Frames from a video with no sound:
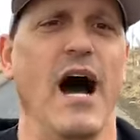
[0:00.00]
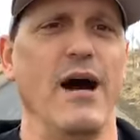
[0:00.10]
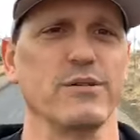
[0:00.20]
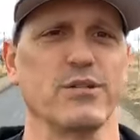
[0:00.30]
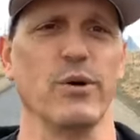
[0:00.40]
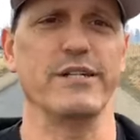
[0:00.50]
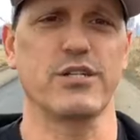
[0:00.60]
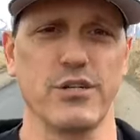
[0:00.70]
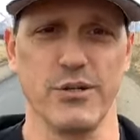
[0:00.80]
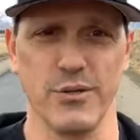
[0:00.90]
I was going
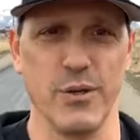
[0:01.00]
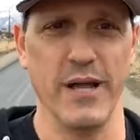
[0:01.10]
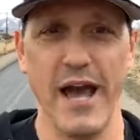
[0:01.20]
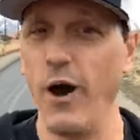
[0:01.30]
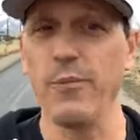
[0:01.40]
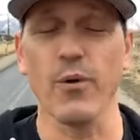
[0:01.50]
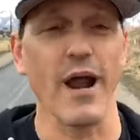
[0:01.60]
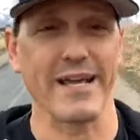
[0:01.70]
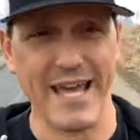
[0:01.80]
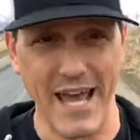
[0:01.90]
to help where
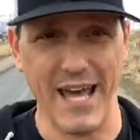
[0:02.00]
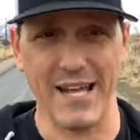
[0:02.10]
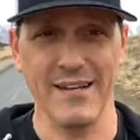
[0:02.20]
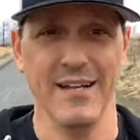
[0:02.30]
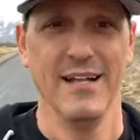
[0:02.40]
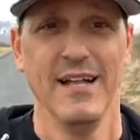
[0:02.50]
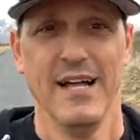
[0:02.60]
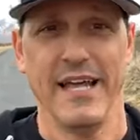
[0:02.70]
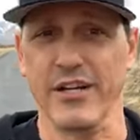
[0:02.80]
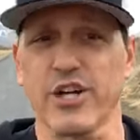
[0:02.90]
I can,
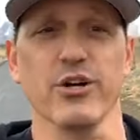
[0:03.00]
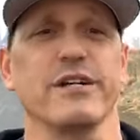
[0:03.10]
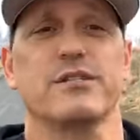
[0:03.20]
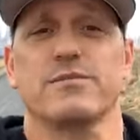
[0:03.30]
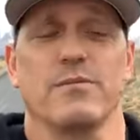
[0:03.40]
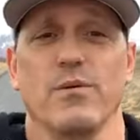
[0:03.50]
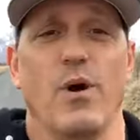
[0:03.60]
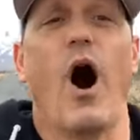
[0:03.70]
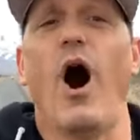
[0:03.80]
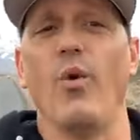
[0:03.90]
encourage
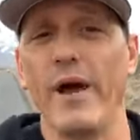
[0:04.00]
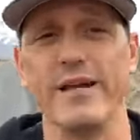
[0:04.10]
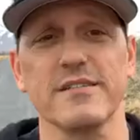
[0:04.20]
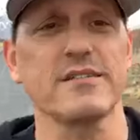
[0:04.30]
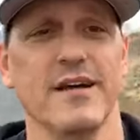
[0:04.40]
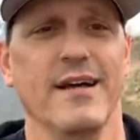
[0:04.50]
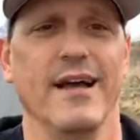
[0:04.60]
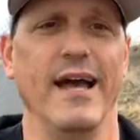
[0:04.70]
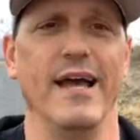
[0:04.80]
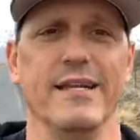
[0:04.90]
always,
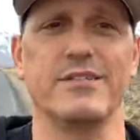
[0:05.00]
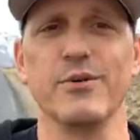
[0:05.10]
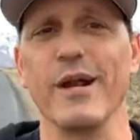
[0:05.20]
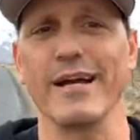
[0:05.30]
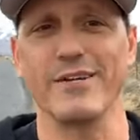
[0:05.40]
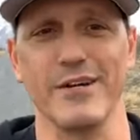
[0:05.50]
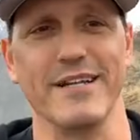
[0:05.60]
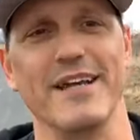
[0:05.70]
and do what I could.